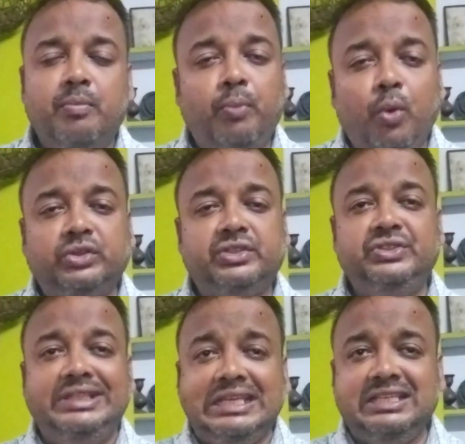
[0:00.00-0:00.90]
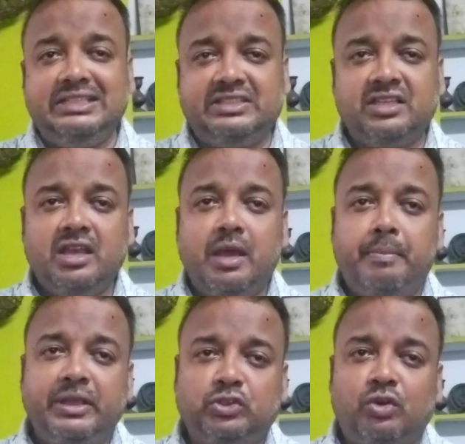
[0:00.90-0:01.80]
Both these
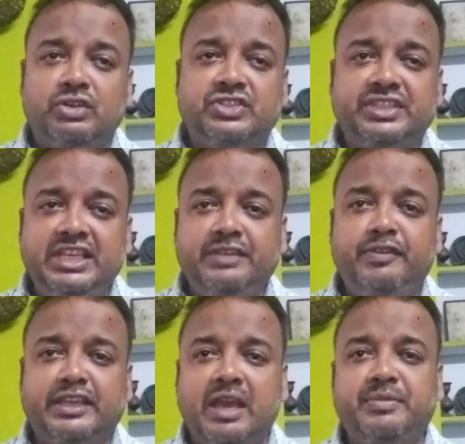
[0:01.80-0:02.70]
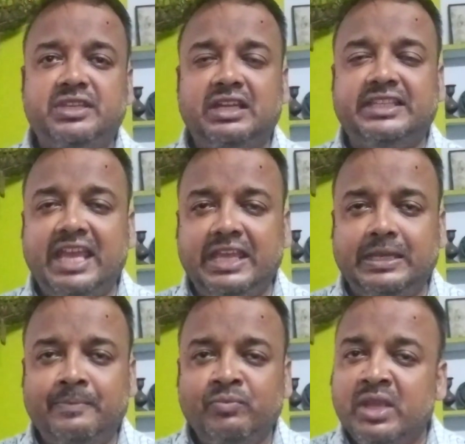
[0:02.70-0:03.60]
methods give a capital
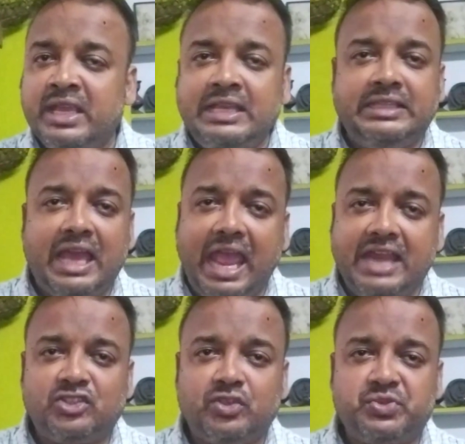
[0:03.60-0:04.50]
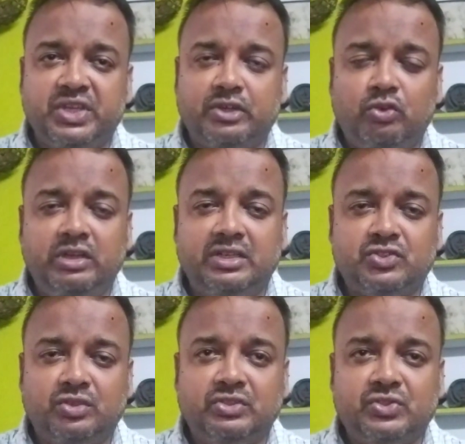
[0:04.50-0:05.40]
gain in the hands of
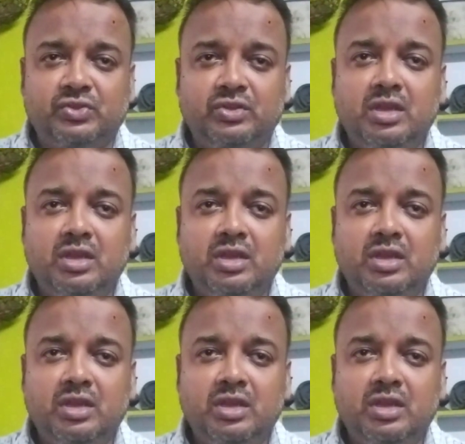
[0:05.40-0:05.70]
shareholders also,